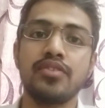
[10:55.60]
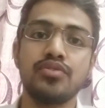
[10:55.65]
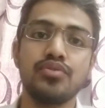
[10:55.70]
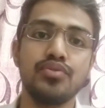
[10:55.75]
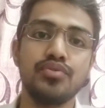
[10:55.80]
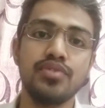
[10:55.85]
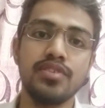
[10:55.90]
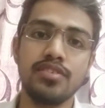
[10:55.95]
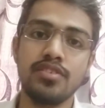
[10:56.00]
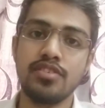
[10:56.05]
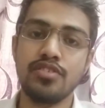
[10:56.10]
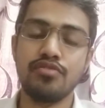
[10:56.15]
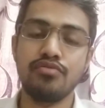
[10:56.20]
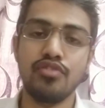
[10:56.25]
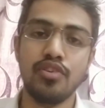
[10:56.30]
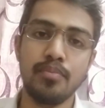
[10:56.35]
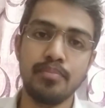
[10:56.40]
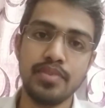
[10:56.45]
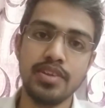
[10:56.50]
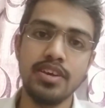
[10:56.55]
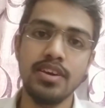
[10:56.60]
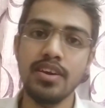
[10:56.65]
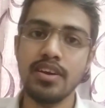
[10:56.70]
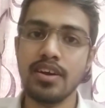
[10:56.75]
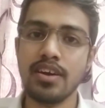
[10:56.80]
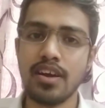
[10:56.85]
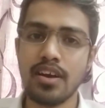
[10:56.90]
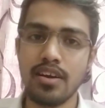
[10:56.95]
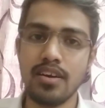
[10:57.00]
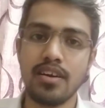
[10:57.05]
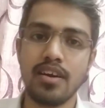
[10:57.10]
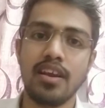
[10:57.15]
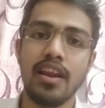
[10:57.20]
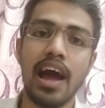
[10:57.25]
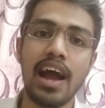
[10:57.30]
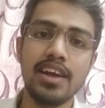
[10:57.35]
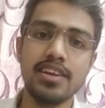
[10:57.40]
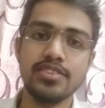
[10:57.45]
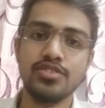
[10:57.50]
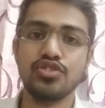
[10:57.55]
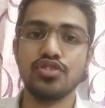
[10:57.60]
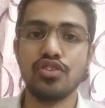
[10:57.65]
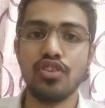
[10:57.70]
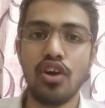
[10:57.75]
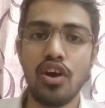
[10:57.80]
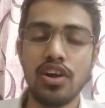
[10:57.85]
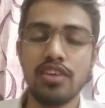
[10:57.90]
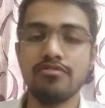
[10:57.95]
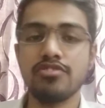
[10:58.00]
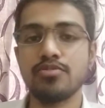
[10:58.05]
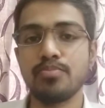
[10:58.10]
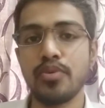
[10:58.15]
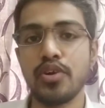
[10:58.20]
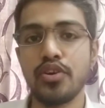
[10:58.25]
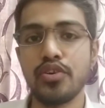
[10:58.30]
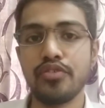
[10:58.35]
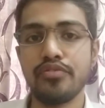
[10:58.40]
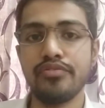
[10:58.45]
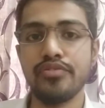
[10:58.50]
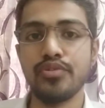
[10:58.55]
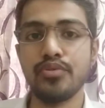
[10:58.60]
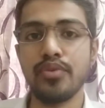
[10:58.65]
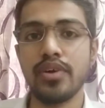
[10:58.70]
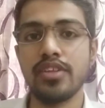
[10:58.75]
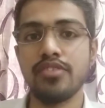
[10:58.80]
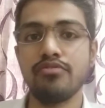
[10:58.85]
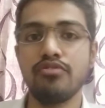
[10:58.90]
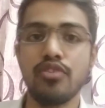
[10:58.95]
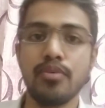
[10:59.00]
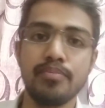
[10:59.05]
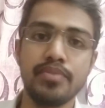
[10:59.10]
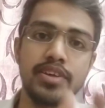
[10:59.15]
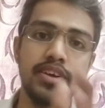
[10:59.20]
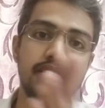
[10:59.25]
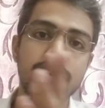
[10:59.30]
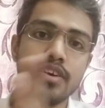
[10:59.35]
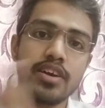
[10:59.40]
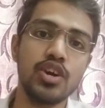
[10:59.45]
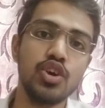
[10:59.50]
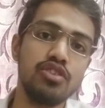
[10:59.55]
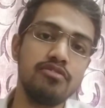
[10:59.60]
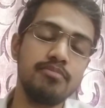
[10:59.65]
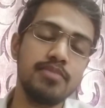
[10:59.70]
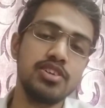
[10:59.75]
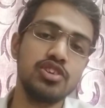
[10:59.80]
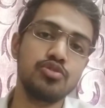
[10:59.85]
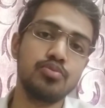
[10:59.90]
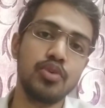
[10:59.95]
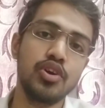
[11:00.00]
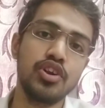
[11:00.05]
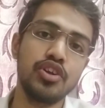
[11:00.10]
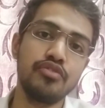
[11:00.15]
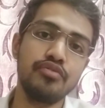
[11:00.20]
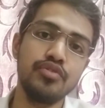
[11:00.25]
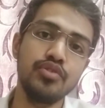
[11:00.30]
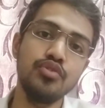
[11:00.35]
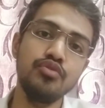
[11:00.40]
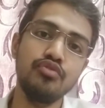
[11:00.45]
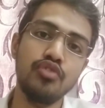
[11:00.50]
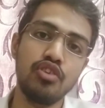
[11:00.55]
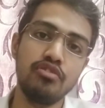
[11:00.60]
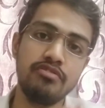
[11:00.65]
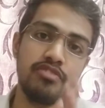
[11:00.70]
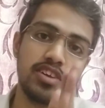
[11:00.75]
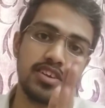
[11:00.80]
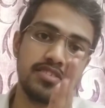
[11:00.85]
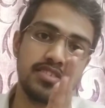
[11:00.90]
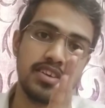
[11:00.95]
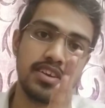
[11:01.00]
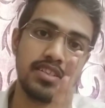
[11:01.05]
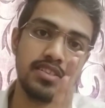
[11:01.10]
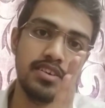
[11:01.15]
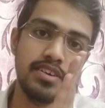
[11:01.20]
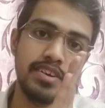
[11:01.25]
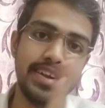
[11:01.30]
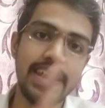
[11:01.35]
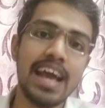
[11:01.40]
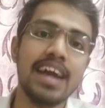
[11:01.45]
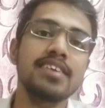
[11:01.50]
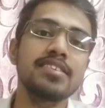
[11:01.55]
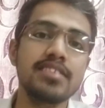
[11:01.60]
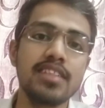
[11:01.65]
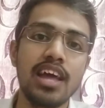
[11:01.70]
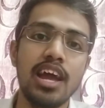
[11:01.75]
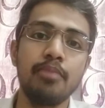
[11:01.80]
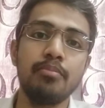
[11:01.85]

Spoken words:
So this is from the client's or lawyer's point of view, and from the government's point of view for fixing the tax